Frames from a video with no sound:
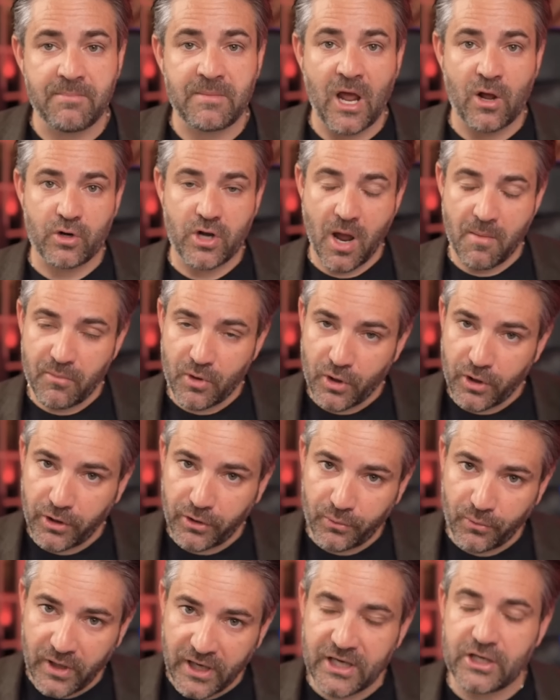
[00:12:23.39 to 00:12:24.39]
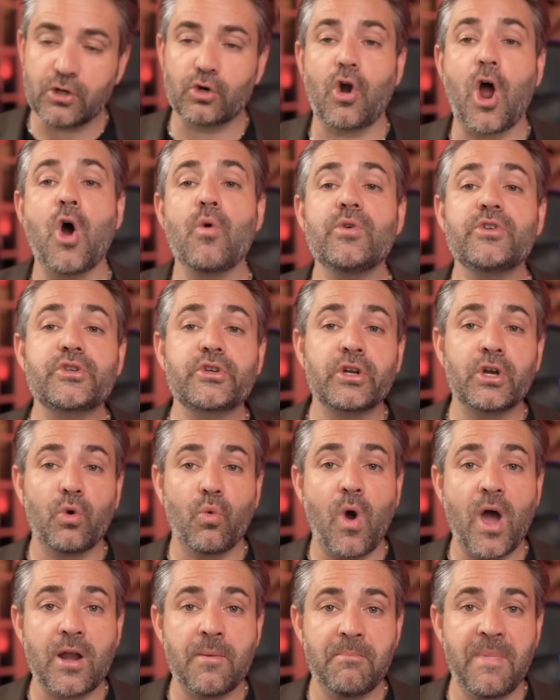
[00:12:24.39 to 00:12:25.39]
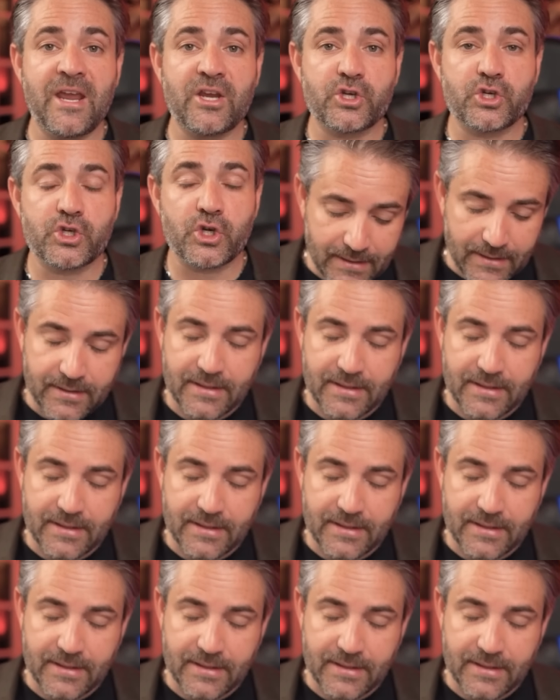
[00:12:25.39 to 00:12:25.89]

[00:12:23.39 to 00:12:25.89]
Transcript: Now, number three, you're always going to want to make sure